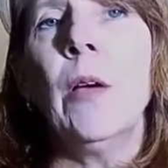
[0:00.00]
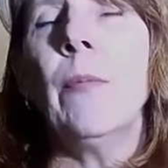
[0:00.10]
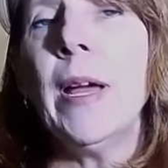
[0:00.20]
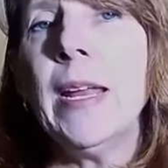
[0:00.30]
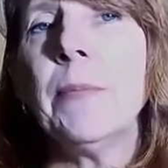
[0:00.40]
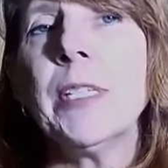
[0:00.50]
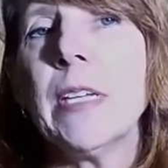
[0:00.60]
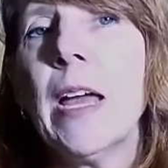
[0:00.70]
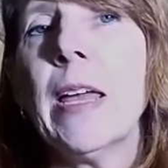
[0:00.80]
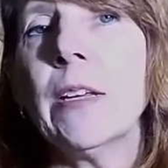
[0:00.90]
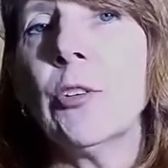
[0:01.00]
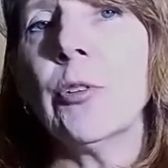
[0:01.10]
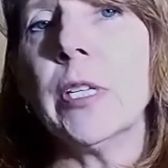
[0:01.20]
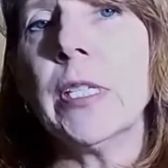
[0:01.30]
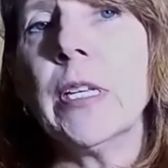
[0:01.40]
My name is Diane
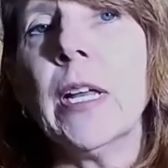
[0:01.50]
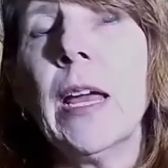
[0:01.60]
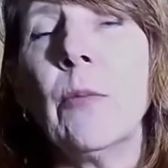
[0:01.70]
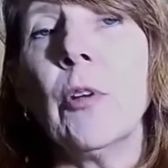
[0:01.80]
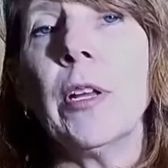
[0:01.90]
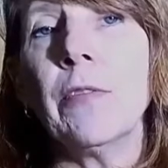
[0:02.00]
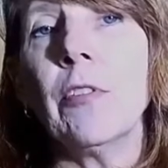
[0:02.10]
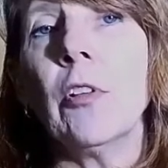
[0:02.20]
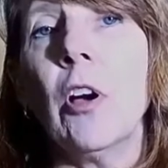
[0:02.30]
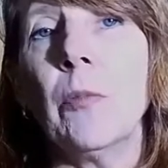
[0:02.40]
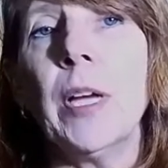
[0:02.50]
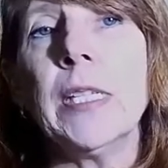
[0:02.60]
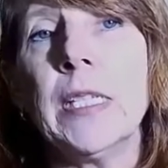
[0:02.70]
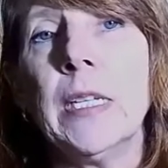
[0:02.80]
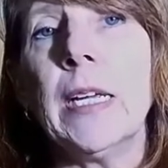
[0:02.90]
Crist, and I am running for Longmont
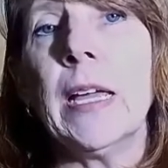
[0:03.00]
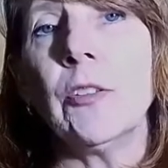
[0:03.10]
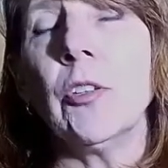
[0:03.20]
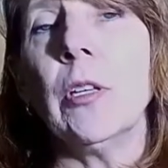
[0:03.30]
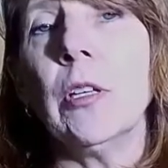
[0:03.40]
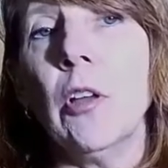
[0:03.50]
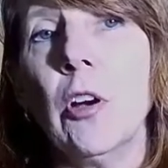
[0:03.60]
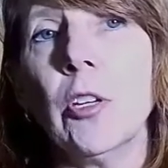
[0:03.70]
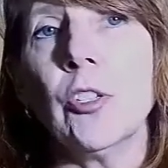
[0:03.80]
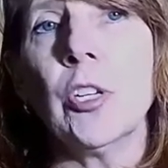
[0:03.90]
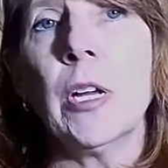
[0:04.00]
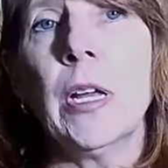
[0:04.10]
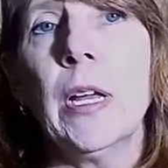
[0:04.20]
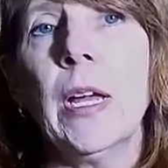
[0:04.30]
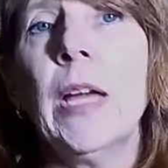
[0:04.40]
City Council at large.
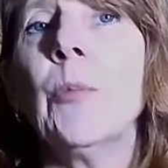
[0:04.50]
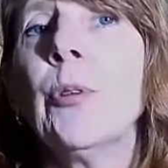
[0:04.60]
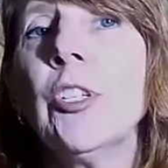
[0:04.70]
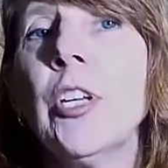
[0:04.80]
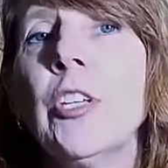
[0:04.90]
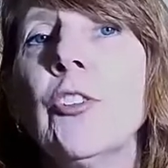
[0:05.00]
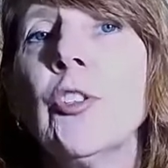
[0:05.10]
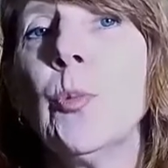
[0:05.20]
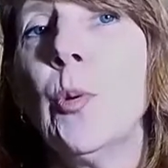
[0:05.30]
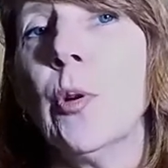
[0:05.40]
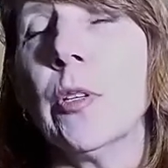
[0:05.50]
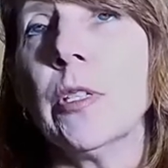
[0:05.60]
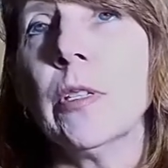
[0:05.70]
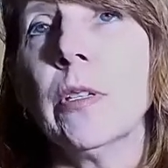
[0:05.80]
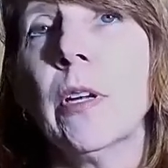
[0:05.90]
I appreciate your support
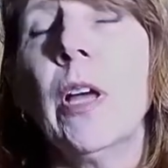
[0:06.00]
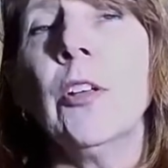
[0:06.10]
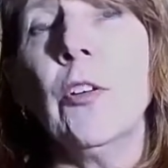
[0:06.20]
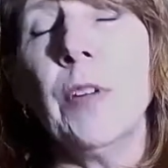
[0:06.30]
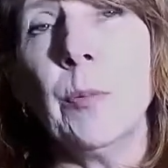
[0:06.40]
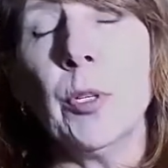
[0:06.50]
on November